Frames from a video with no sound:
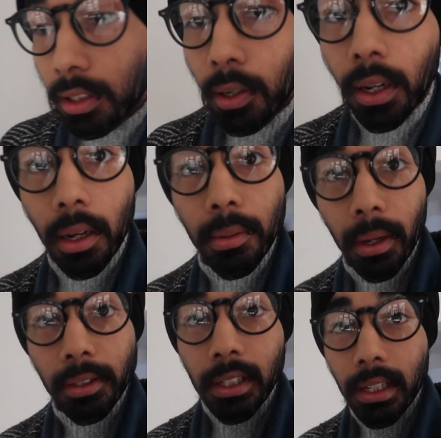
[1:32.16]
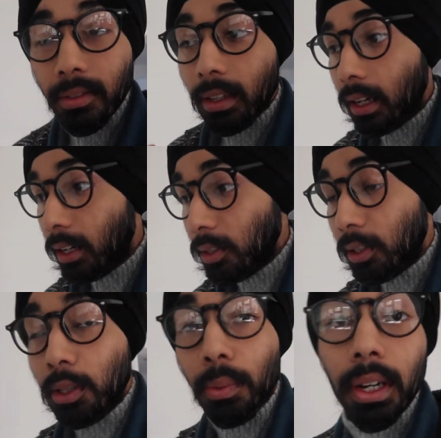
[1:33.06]
so I'm about to leave the house
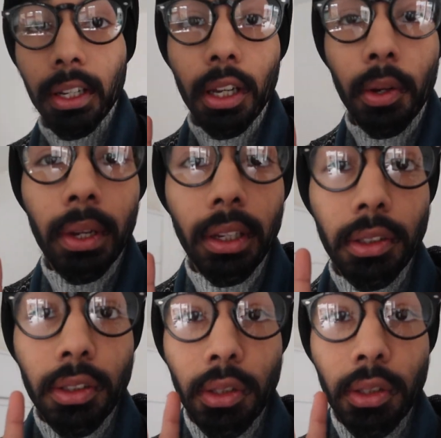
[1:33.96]
because I'm going to